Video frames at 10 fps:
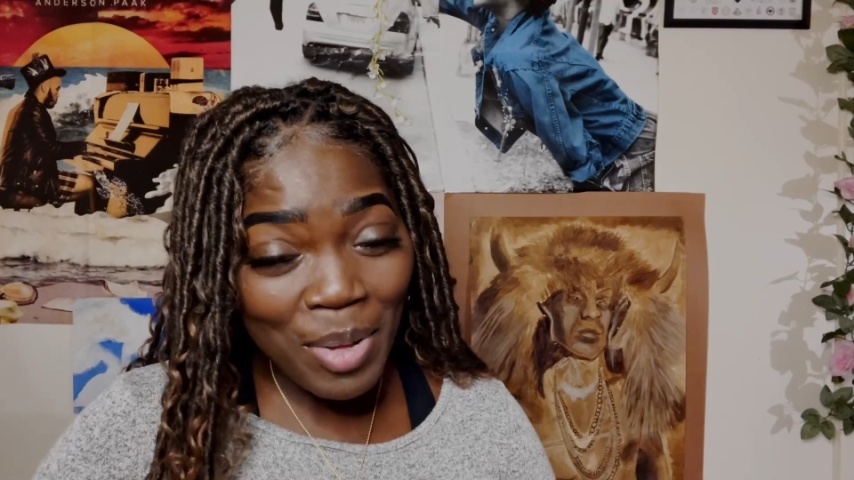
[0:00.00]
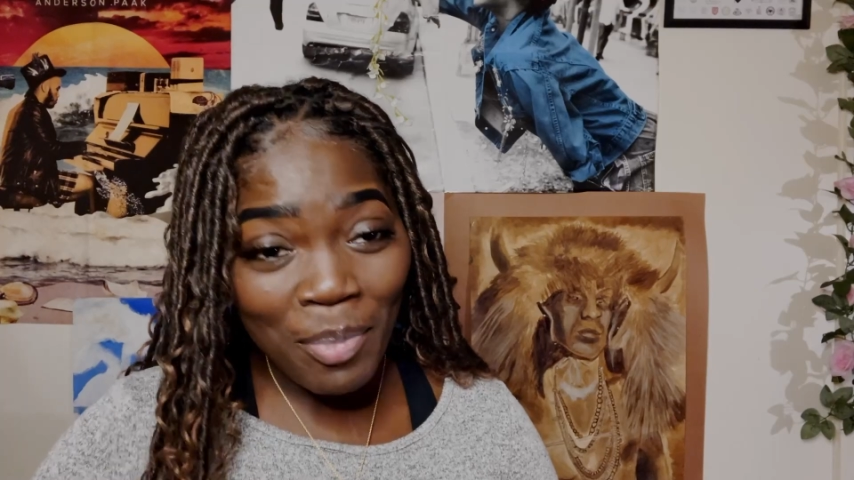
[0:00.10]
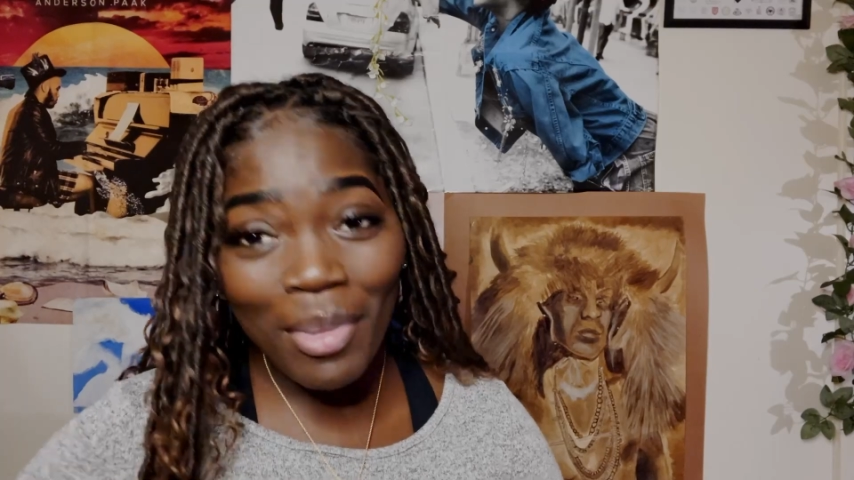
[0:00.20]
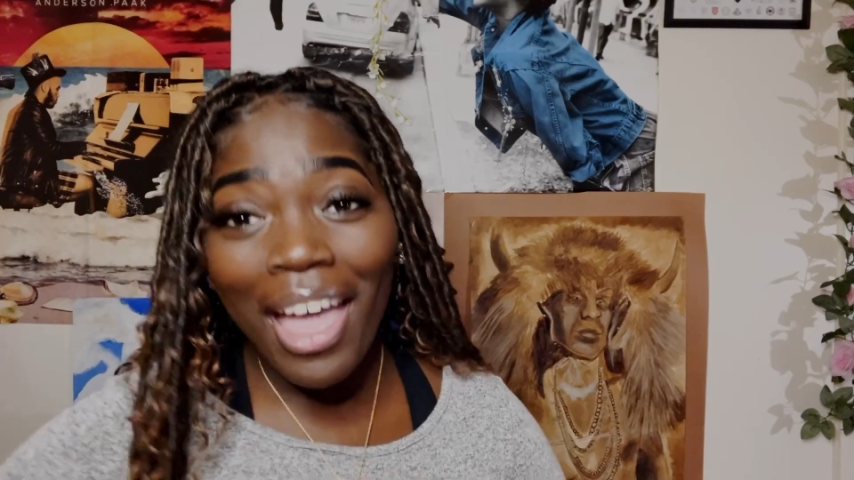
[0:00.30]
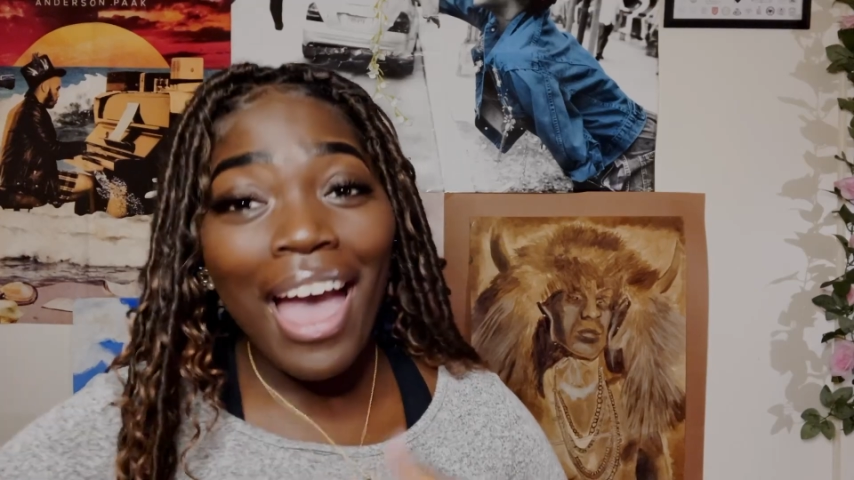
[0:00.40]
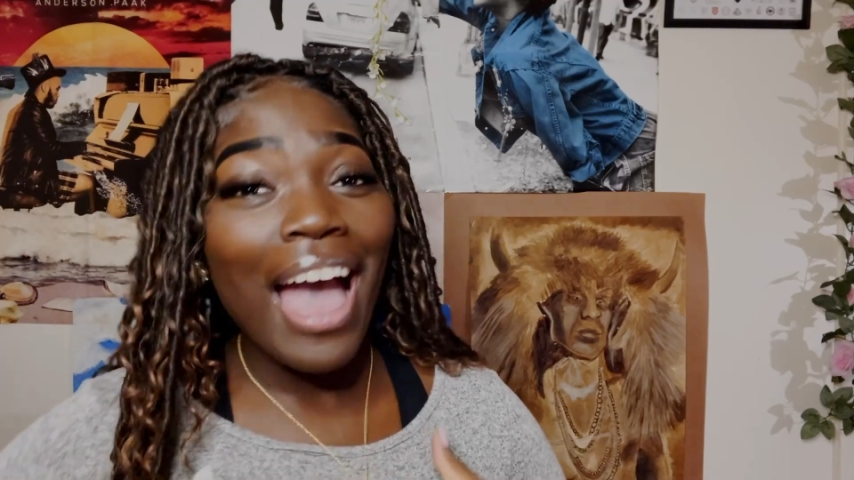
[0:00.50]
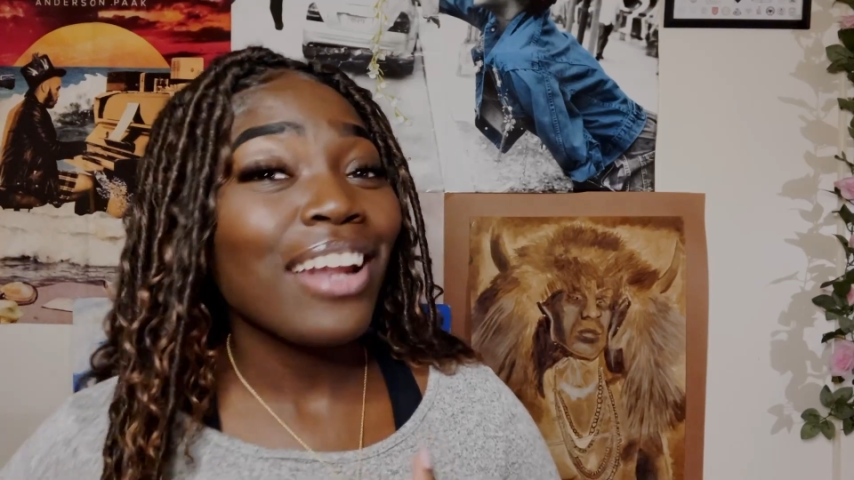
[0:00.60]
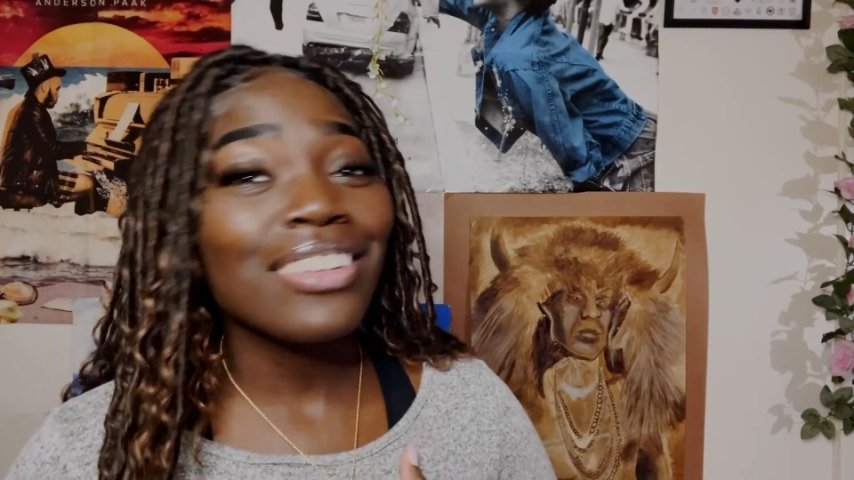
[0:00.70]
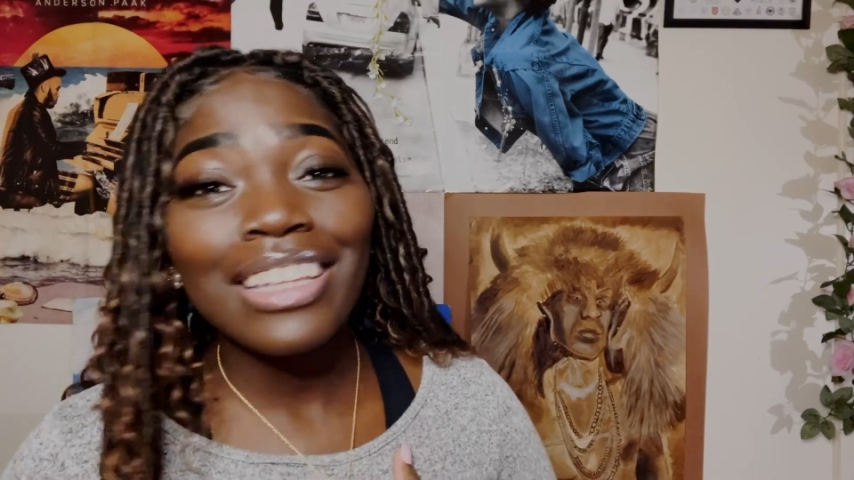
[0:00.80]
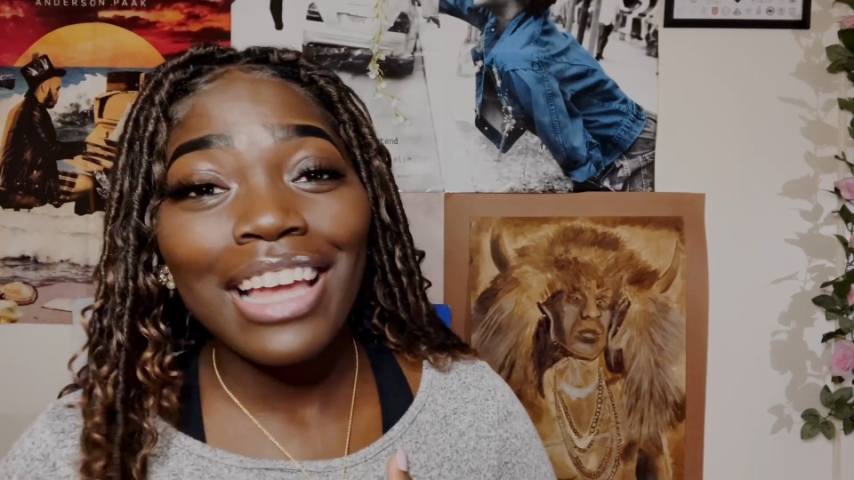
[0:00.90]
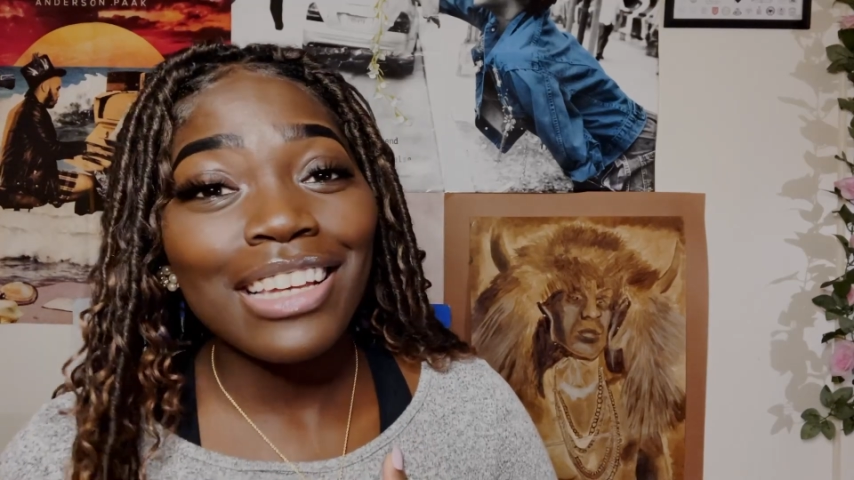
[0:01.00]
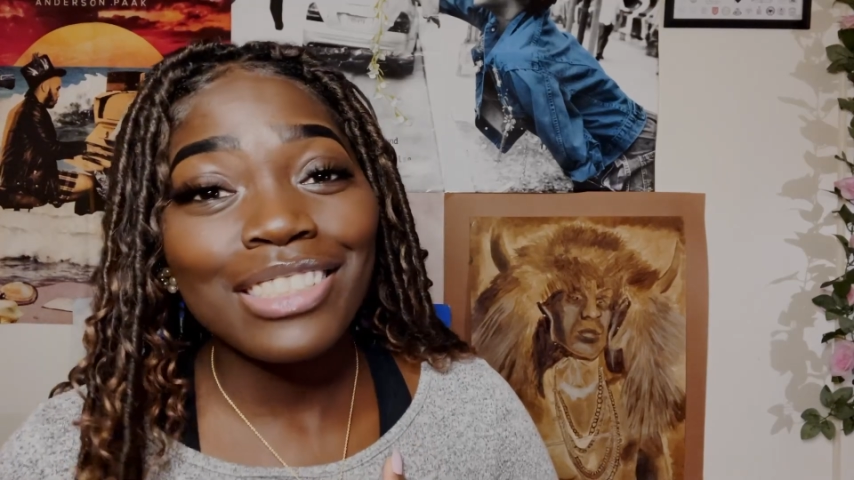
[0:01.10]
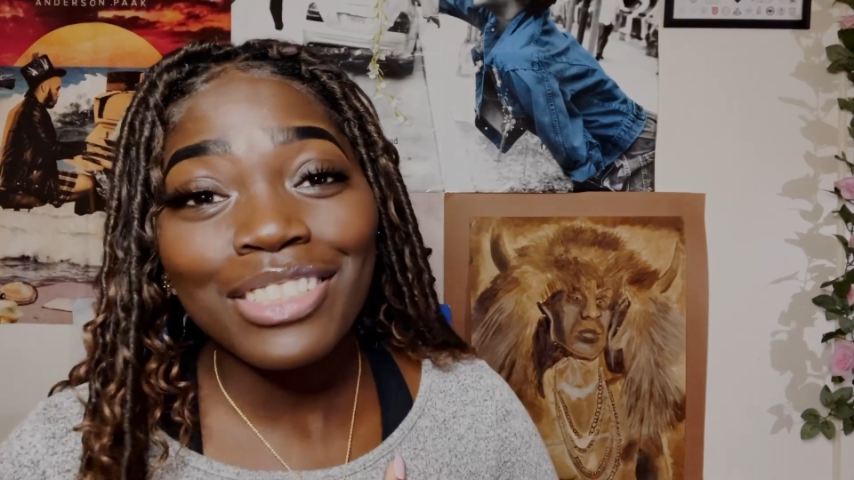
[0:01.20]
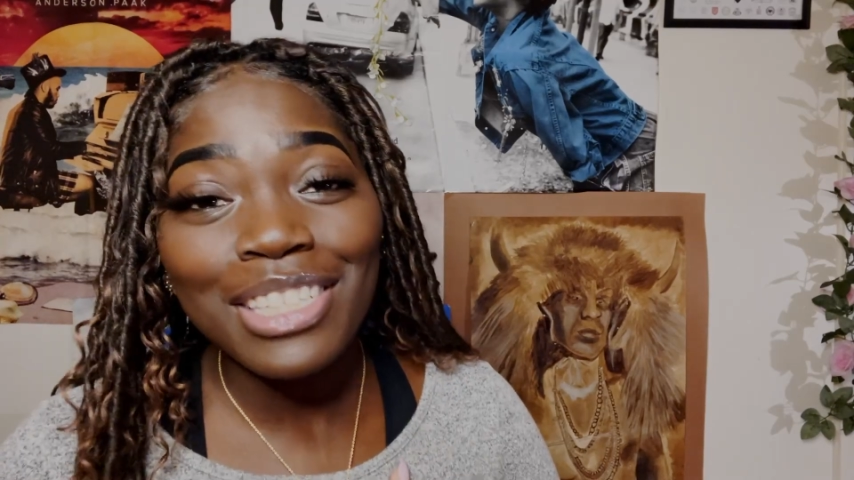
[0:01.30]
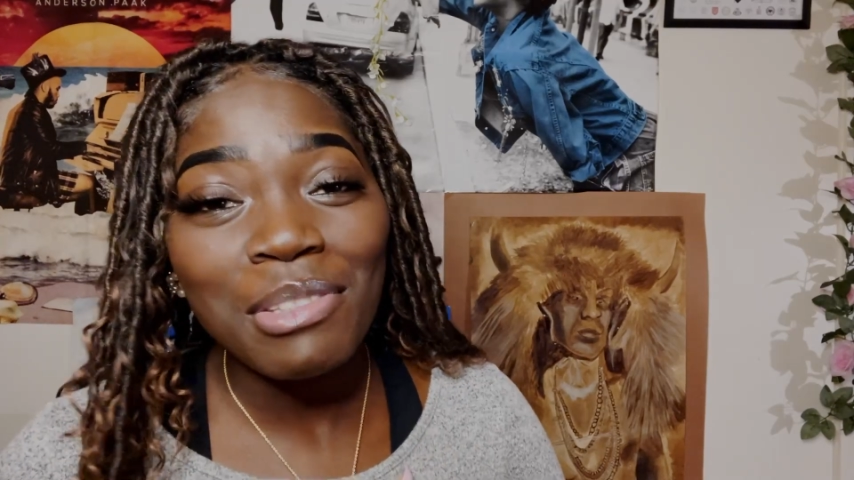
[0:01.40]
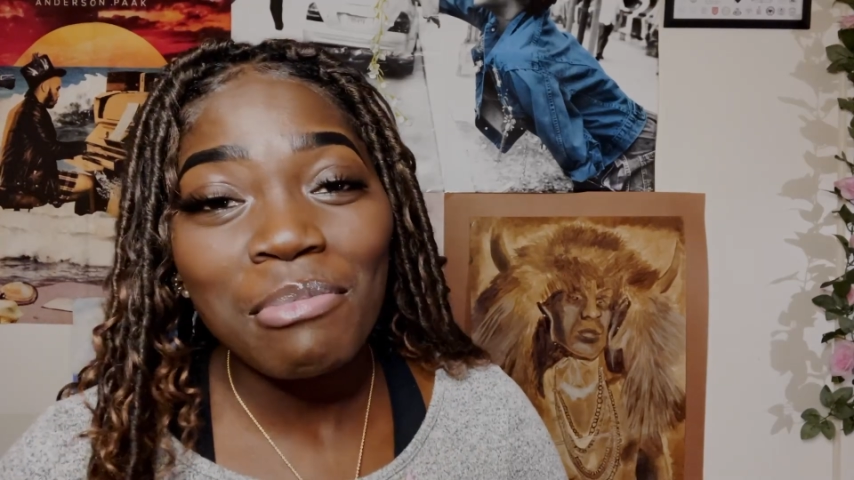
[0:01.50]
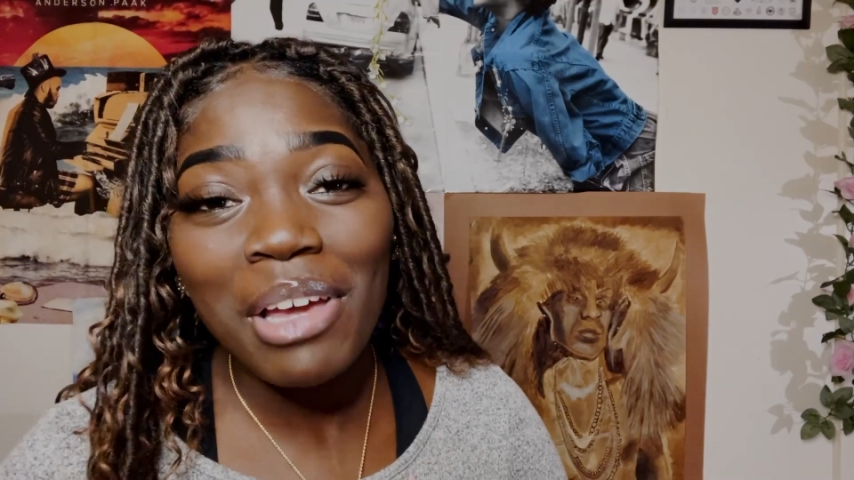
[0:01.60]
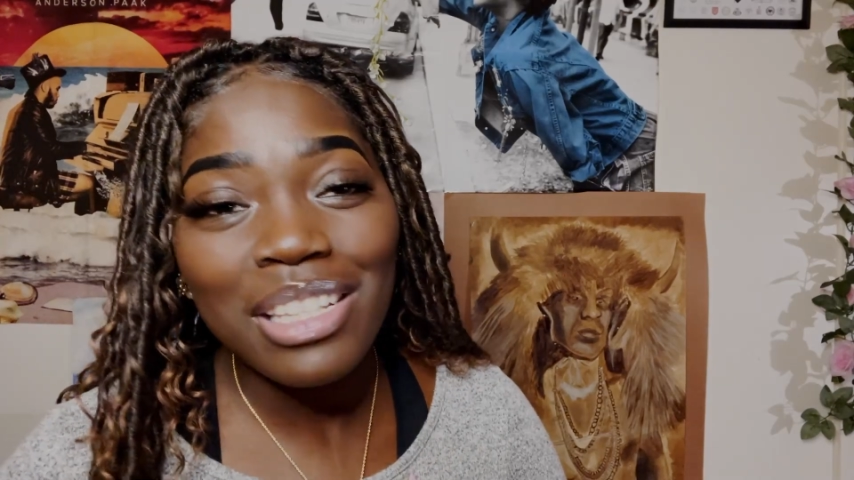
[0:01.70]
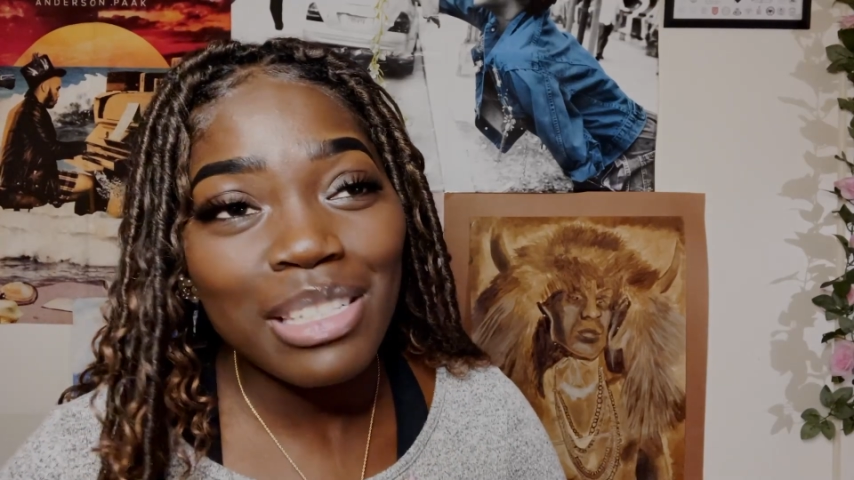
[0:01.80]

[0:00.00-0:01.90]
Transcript: I don't think I could do this with my